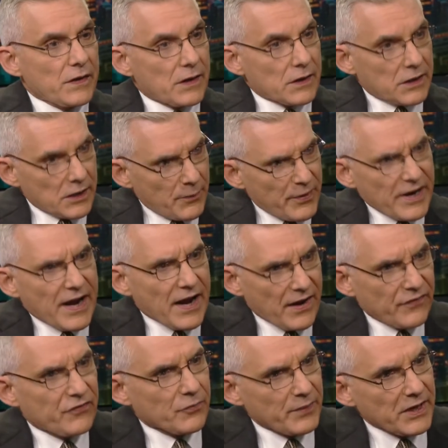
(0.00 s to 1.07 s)
that a company
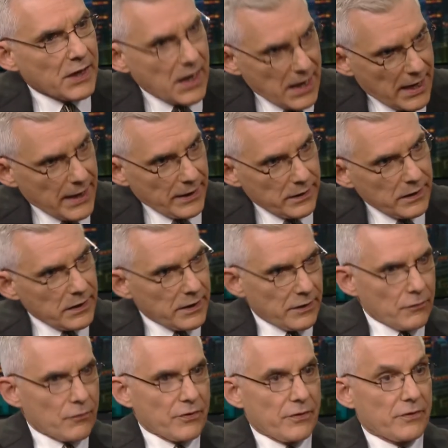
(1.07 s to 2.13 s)
has to be kind
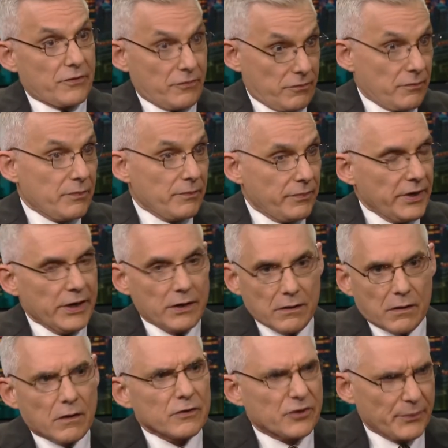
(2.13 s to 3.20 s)
in order to be
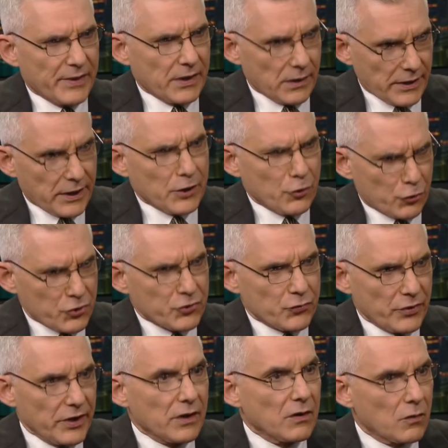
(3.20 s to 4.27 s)
ultimately a
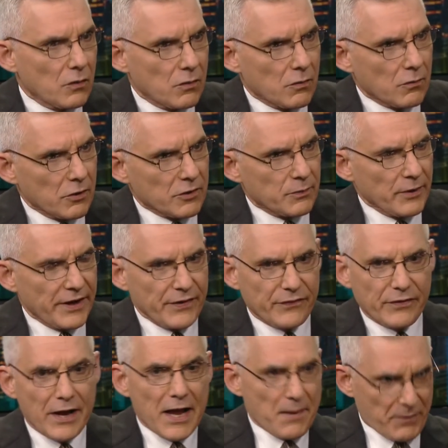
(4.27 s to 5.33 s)
nurturing
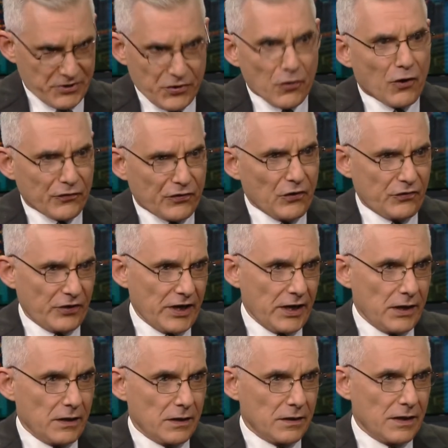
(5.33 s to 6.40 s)
workplace. But you also
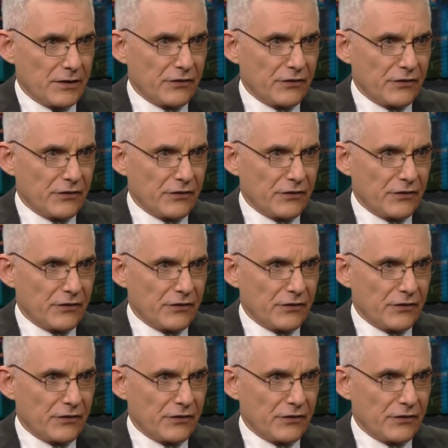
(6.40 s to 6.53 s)
say that